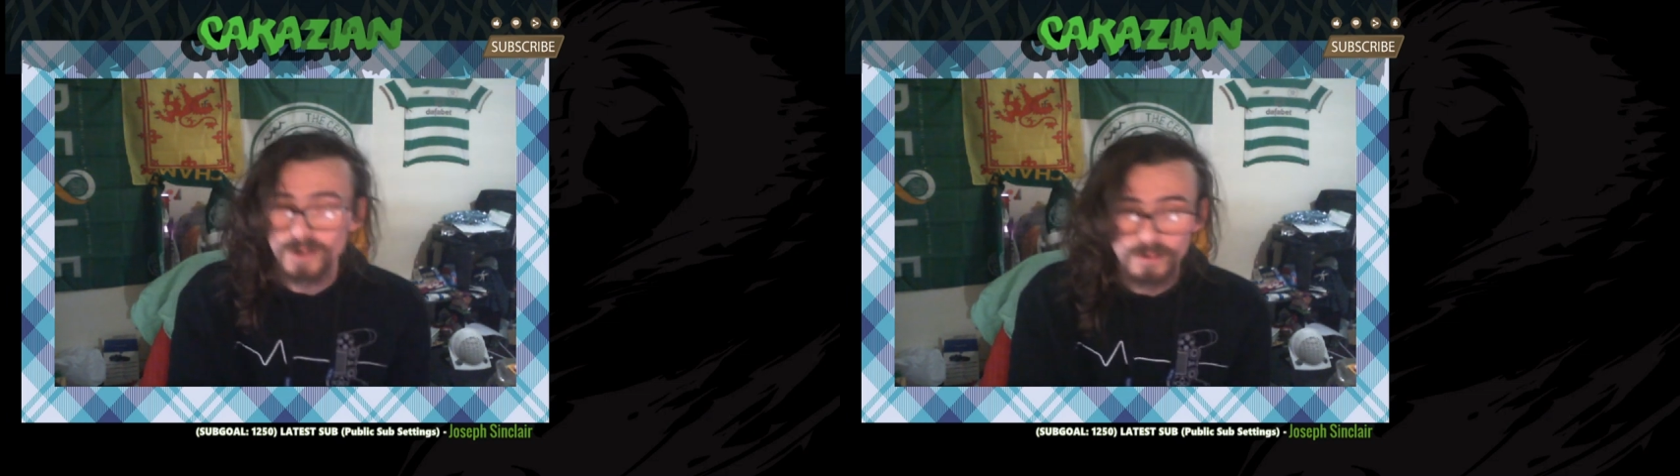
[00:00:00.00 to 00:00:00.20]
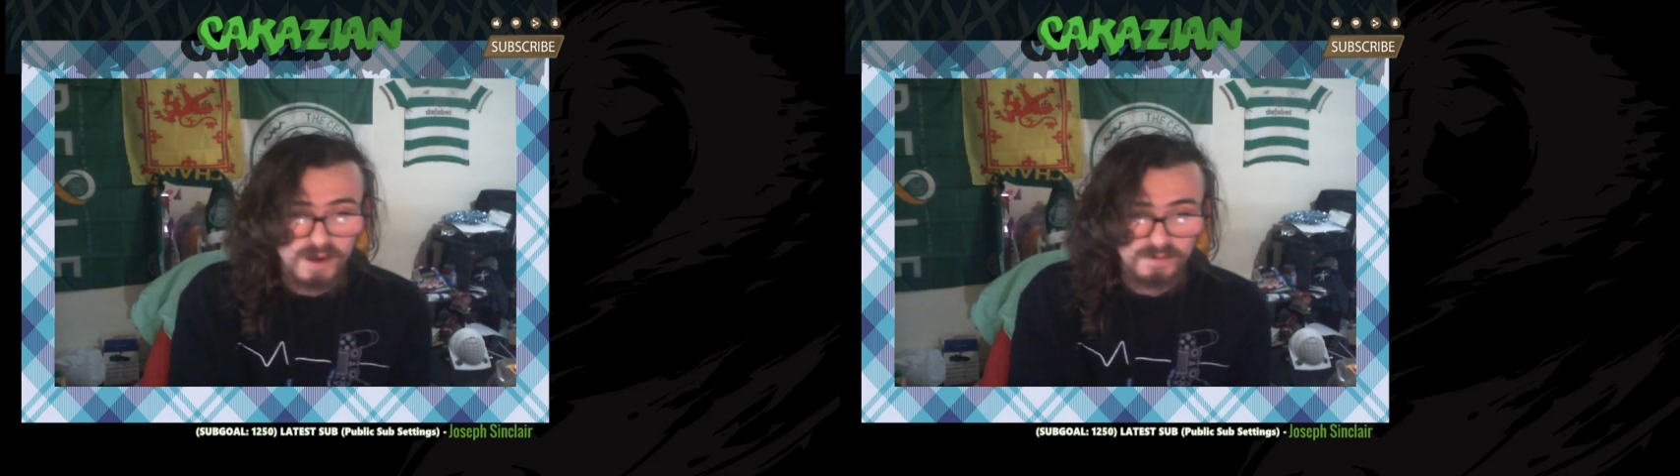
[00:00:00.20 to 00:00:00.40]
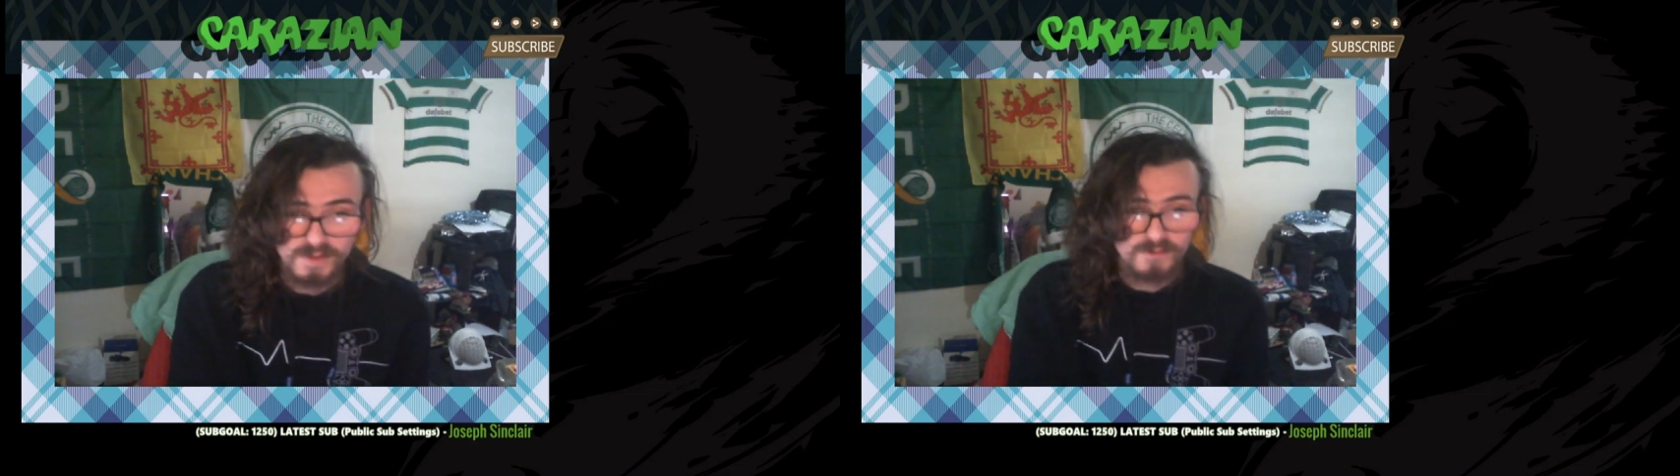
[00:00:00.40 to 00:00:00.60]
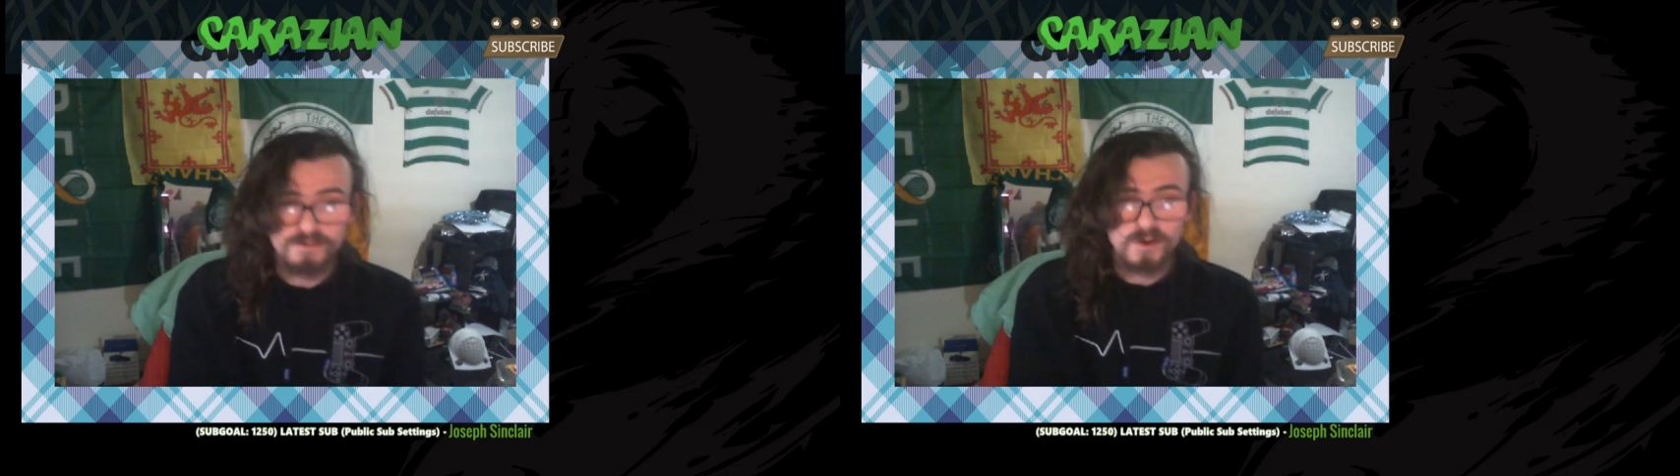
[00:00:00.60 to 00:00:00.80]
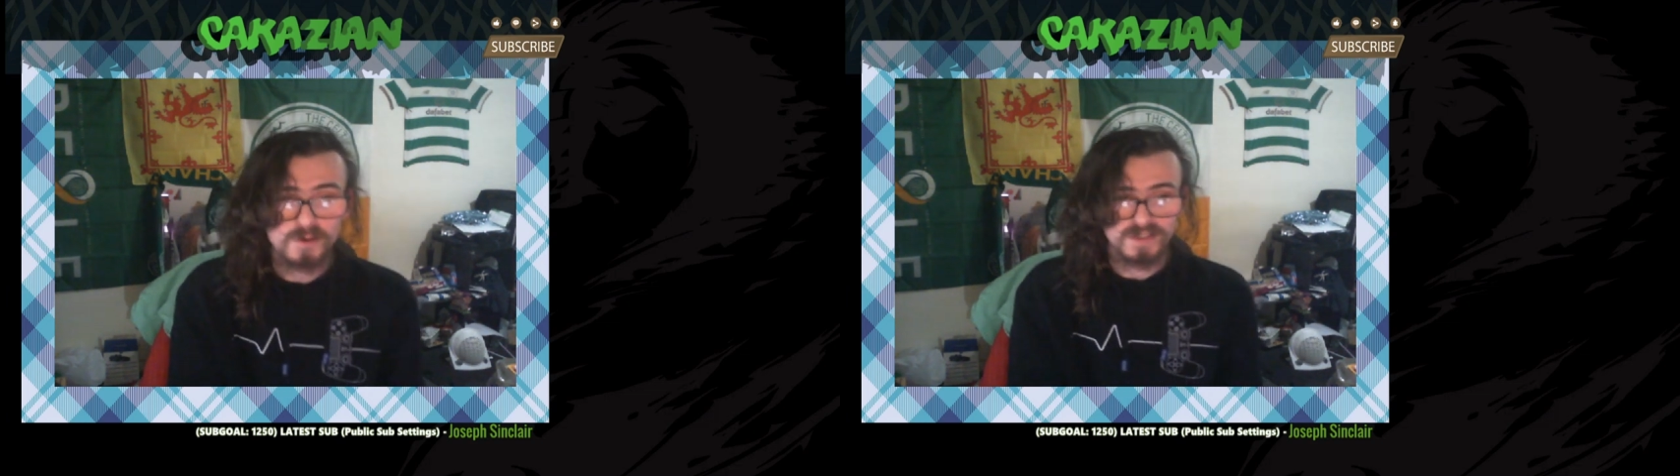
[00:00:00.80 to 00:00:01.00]
or whatever the
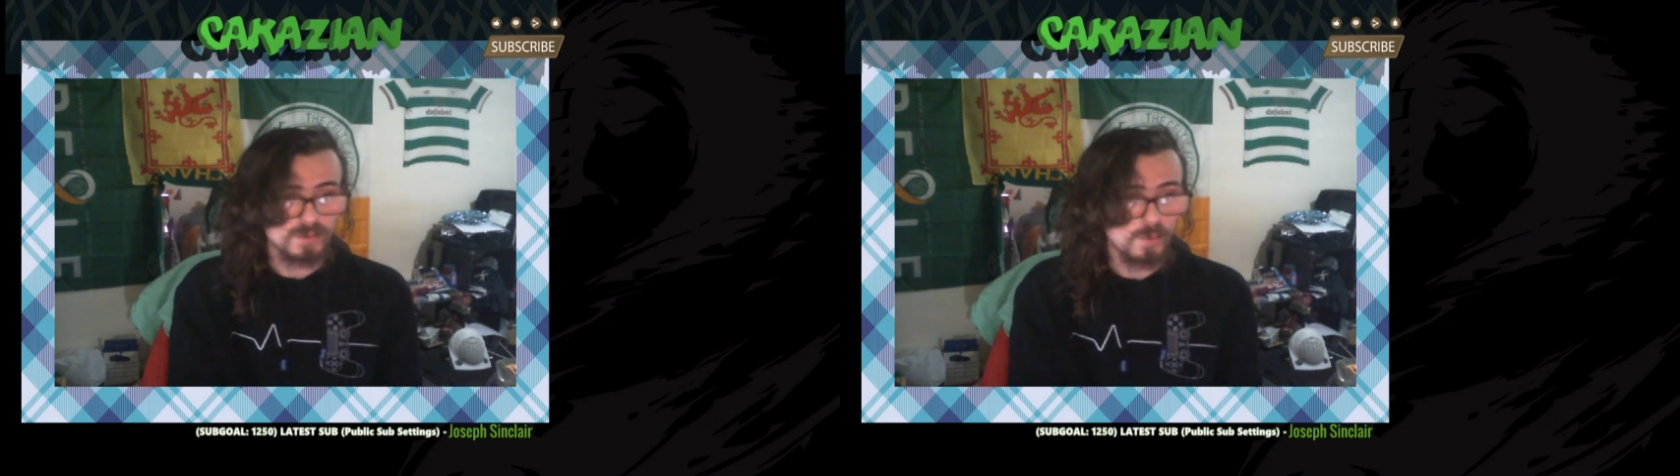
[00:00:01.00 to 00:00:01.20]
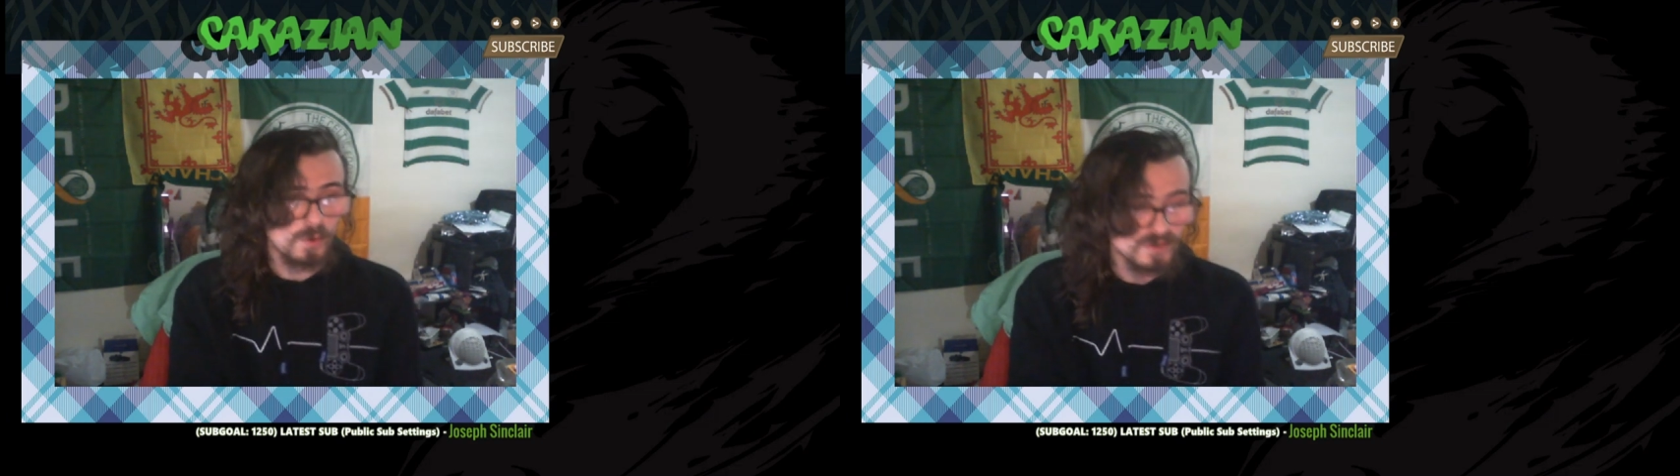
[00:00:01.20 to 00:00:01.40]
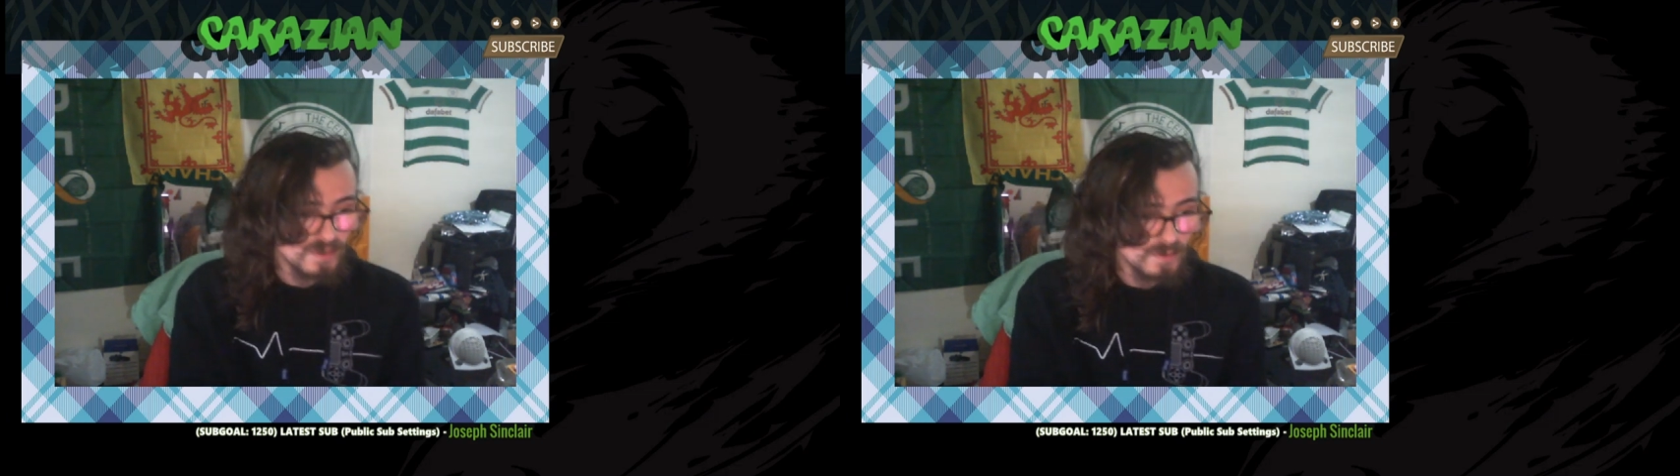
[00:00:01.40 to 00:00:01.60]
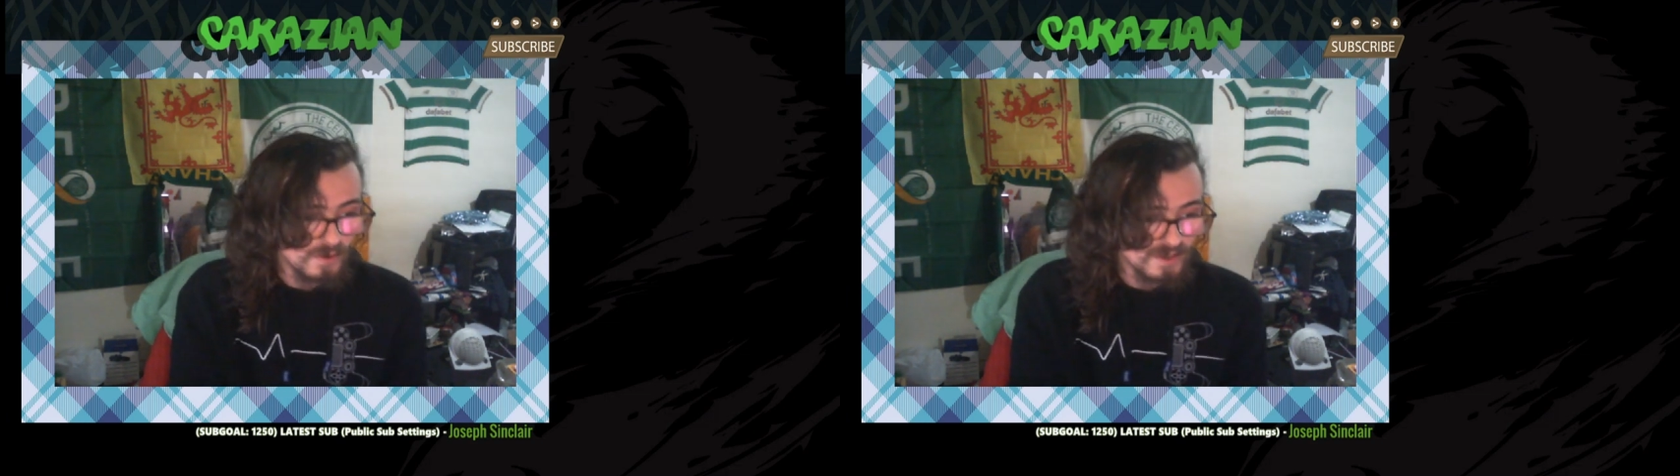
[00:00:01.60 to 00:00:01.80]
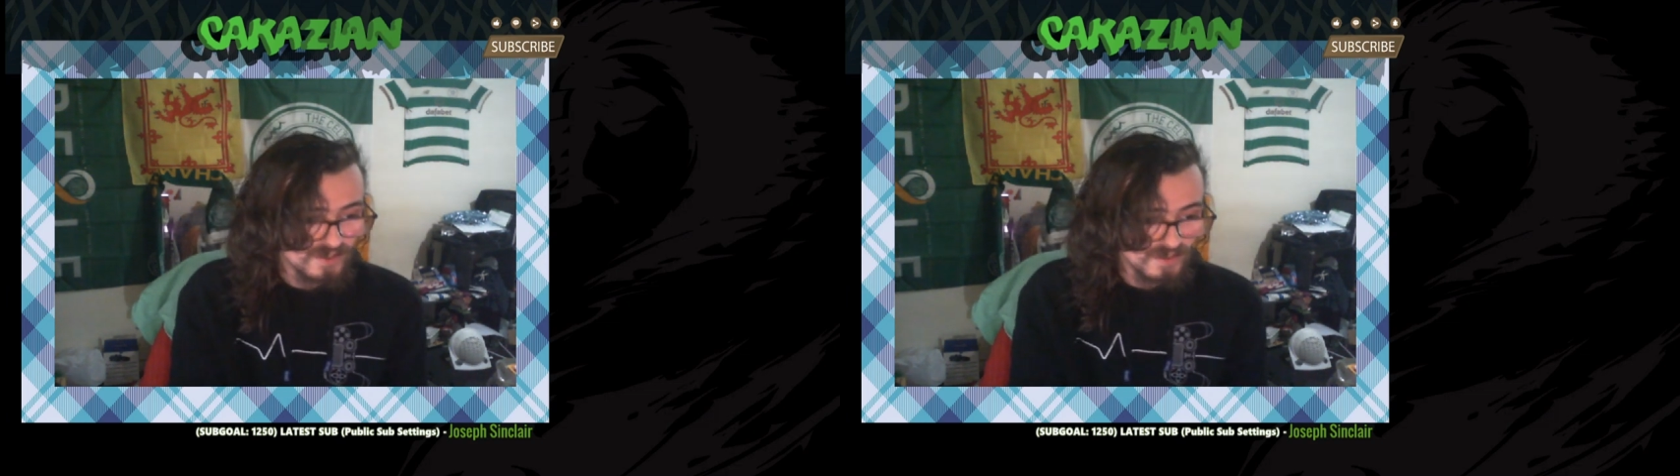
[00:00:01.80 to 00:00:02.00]
fuck this was, to be
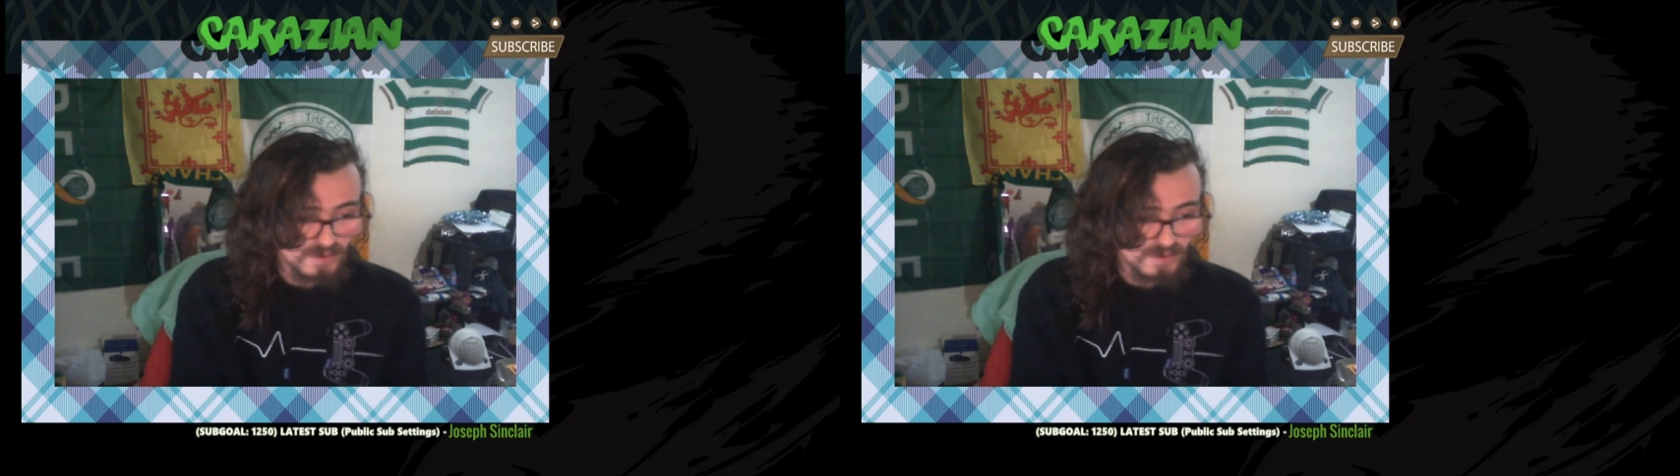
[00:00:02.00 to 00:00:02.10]
honest.